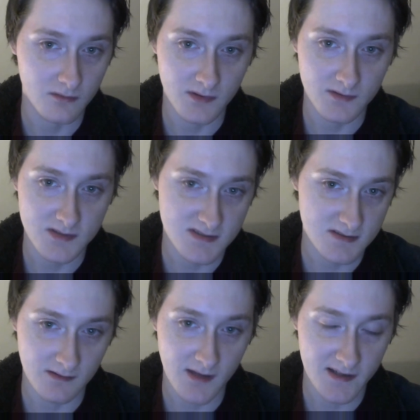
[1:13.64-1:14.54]

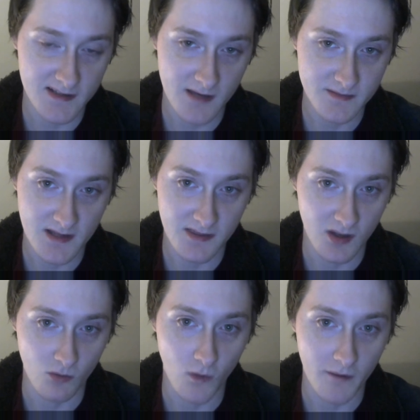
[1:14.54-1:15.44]
a lot of times I think
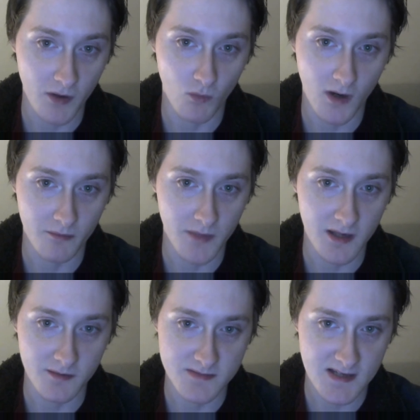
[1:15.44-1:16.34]
women want
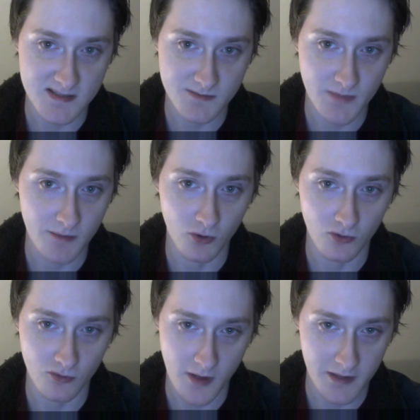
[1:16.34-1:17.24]
medium-sized people
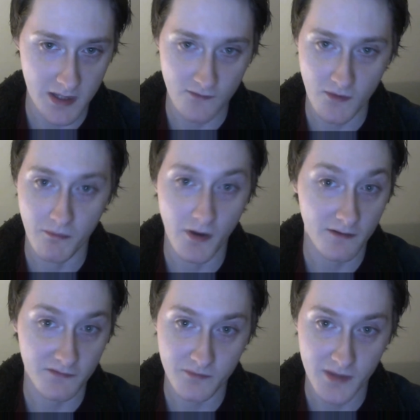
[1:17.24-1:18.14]
or maybe even
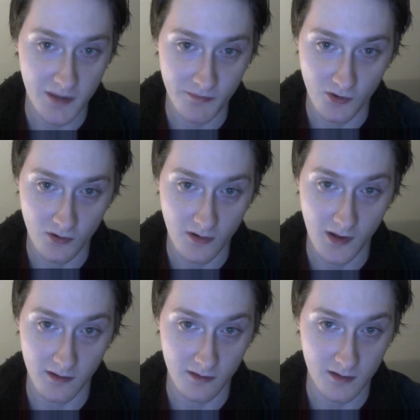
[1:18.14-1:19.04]
buff people,
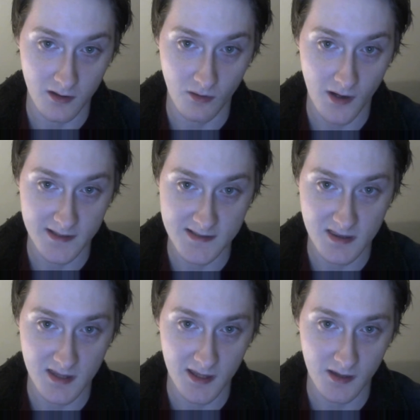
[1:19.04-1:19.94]
and I get to
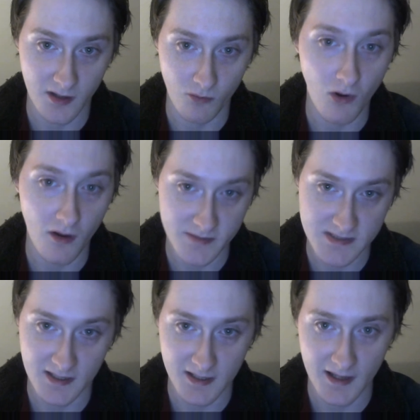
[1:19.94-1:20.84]
thinking like, well, I'm a
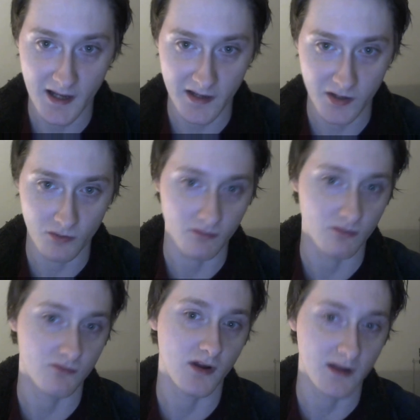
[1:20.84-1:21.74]
skinny guy, no one will
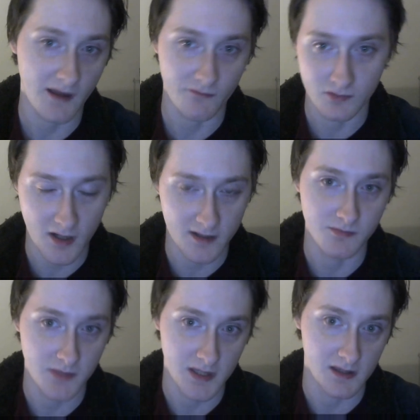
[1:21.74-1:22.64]
really ever like
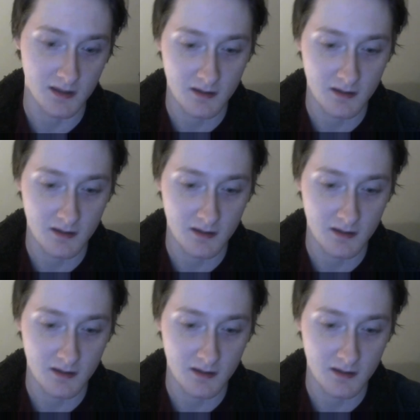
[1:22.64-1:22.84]
me.